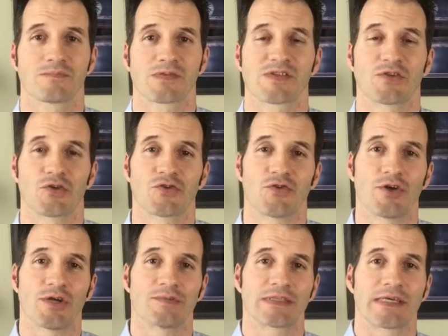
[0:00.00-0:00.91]
So
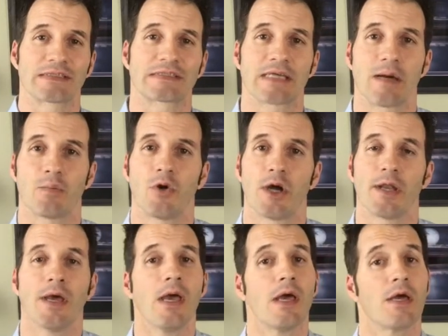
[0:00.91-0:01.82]
dreams, that's step
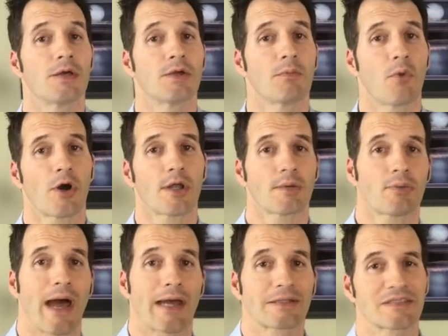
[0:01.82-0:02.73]
one. Your morning
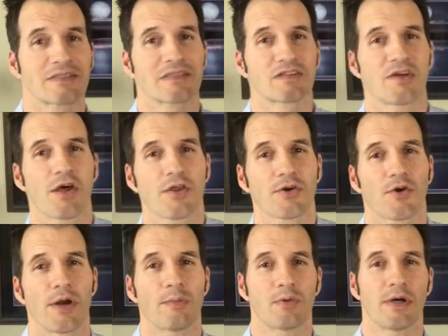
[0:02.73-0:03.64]
practice is another
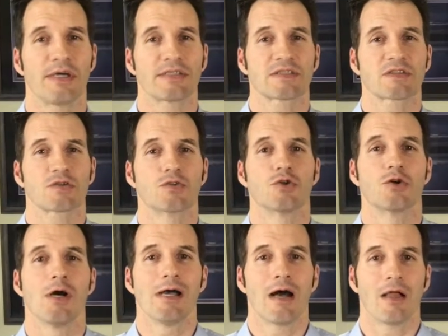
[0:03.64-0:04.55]
great place
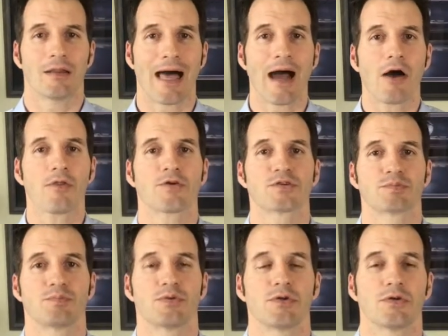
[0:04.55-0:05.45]
to allow those
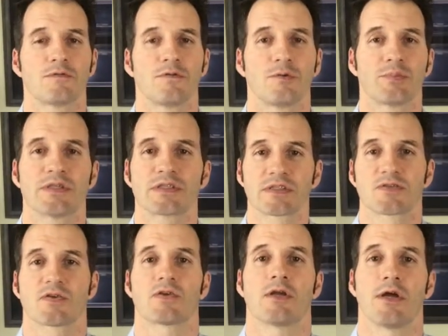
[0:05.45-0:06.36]
beautiful
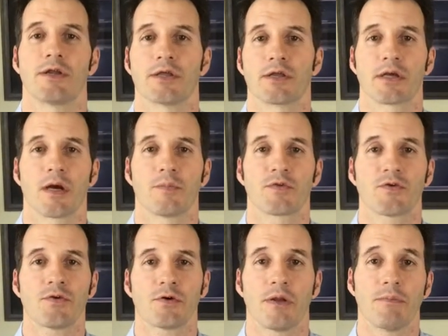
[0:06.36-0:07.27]
pieces of clarity to come through.